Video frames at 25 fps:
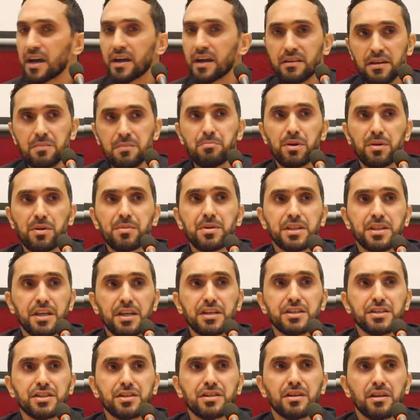
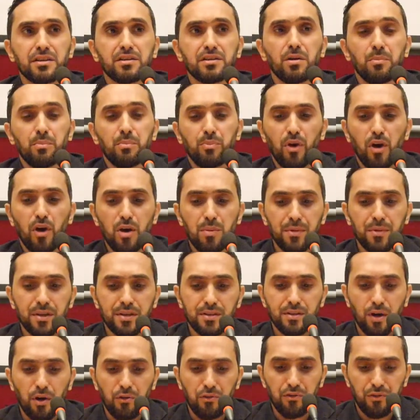implementation and the
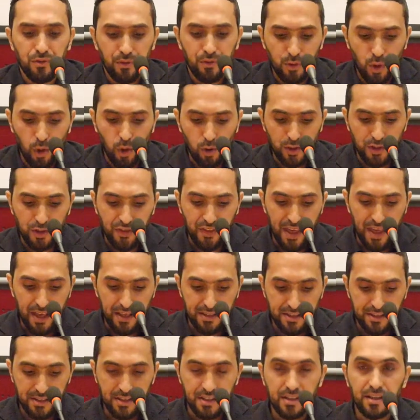employment of those
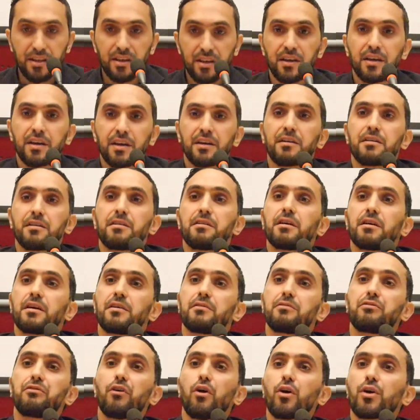things
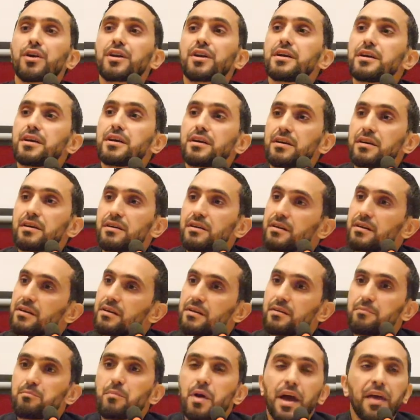for the
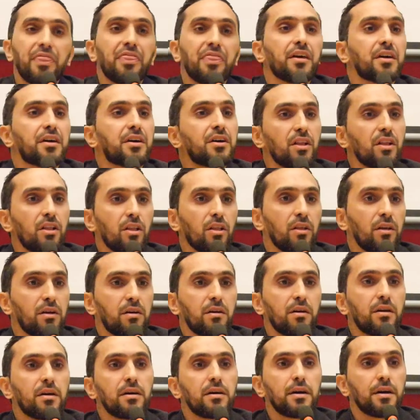ethical
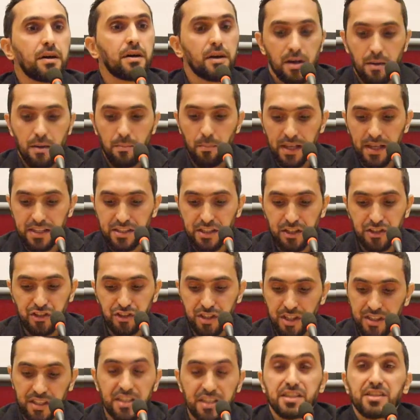
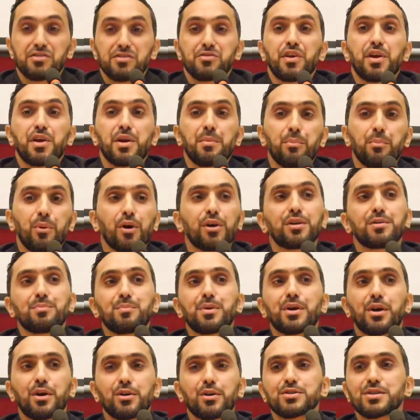message. This is very important
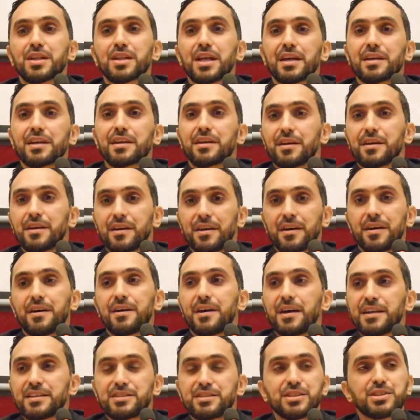because, like
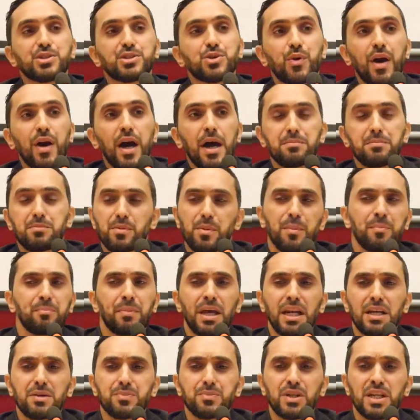it's described by
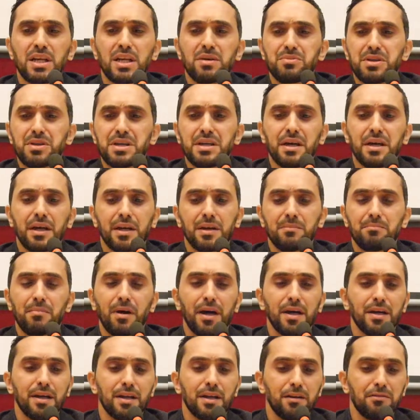Malik bin Nabi and
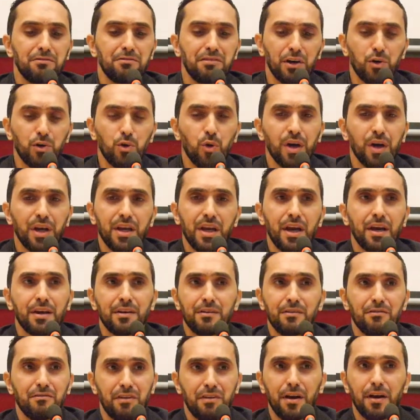by Al-Faruqi
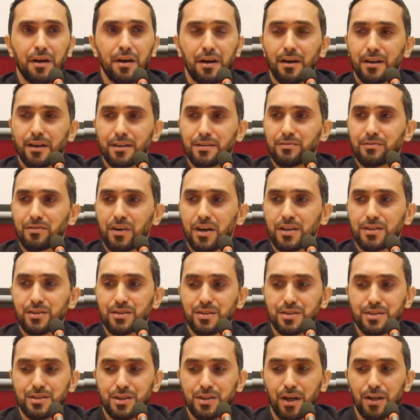and a lot of
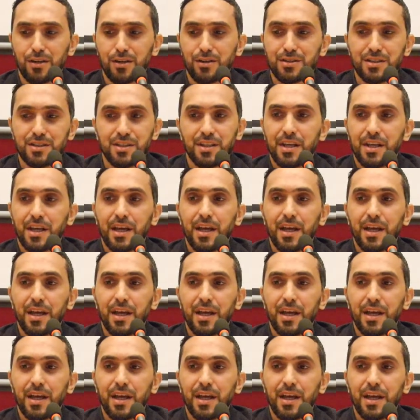other scholars,